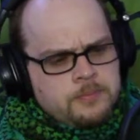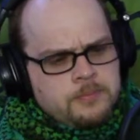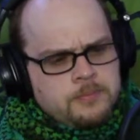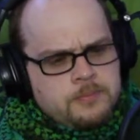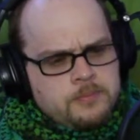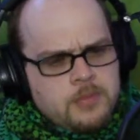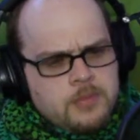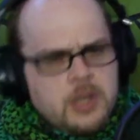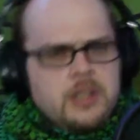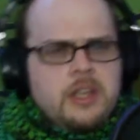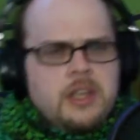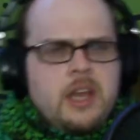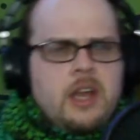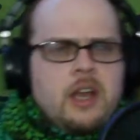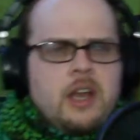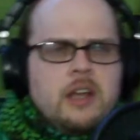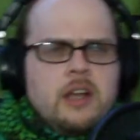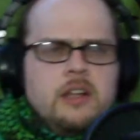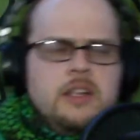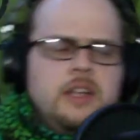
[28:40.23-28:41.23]
But yeah,
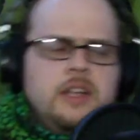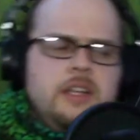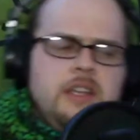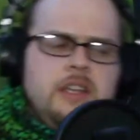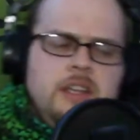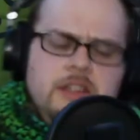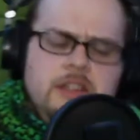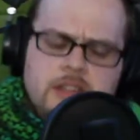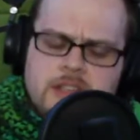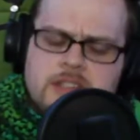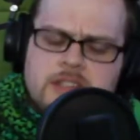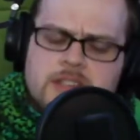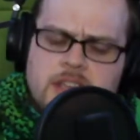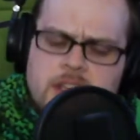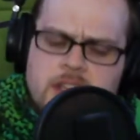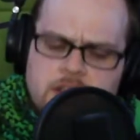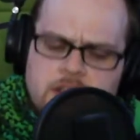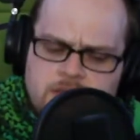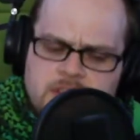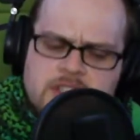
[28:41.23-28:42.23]
like in the design
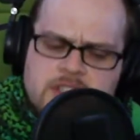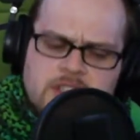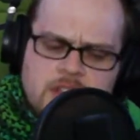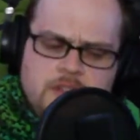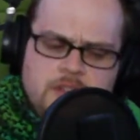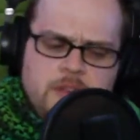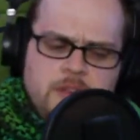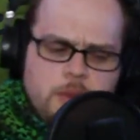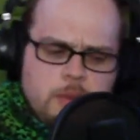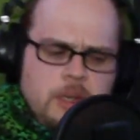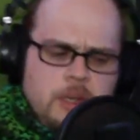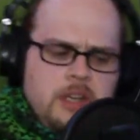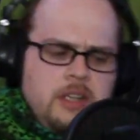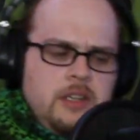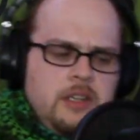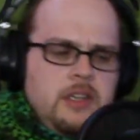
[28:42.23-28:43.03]
of itself already